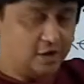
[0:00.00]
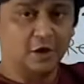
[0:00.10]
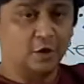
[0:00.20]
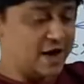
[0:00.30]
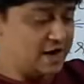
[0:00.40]

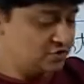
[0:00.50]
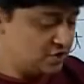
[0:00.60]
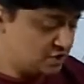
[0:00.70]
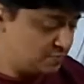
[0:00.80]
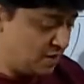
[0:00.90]
Look at
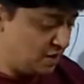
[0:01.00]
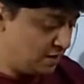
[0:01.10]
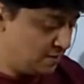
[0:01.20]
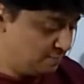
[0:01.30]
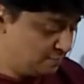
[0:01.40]
this
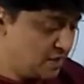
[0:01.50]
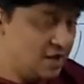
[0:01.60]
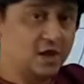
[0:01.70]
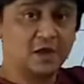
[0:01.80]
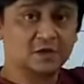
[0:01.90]
part.
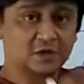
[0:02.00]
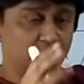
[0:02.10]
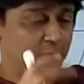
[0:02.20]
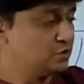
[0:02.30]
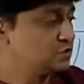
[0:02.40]

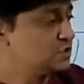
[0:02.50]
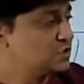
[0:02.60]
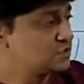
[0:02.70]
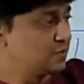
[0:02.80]
Suppose